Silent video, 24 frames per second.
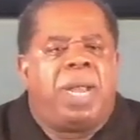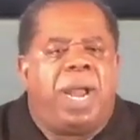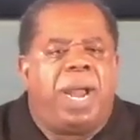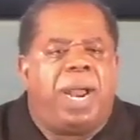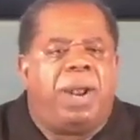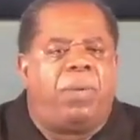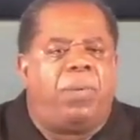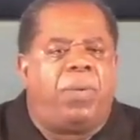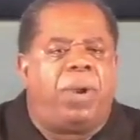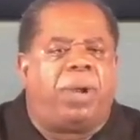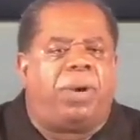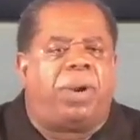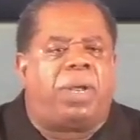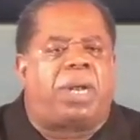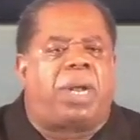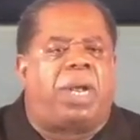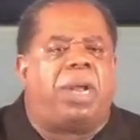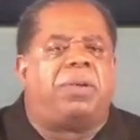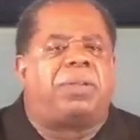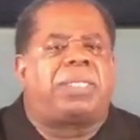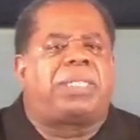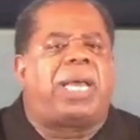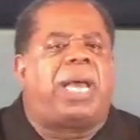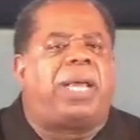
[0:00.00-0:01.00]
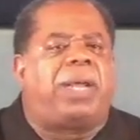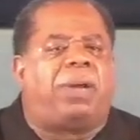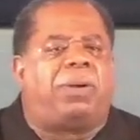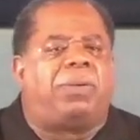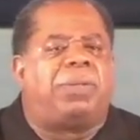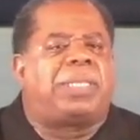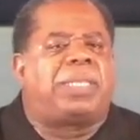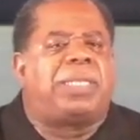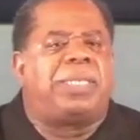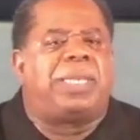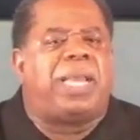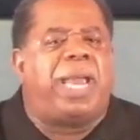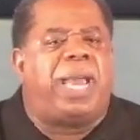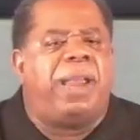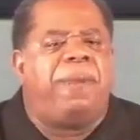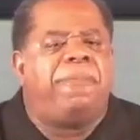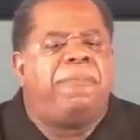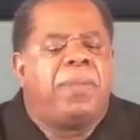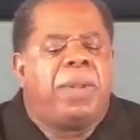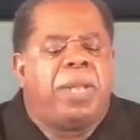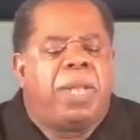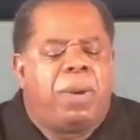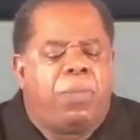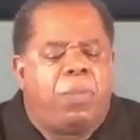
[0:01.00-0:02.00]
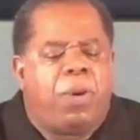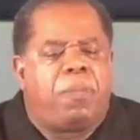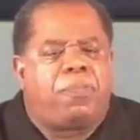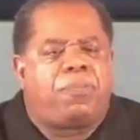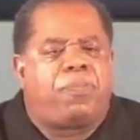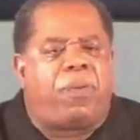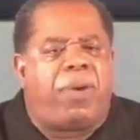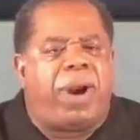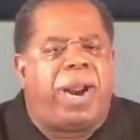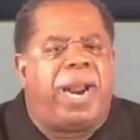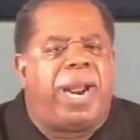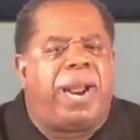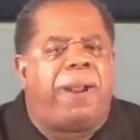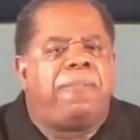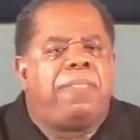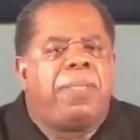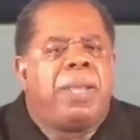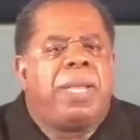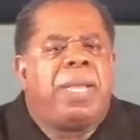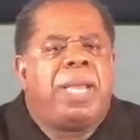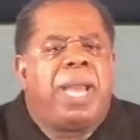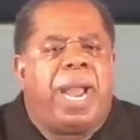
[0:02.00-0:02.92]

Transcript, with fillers: And we're going to close out on today with prayer.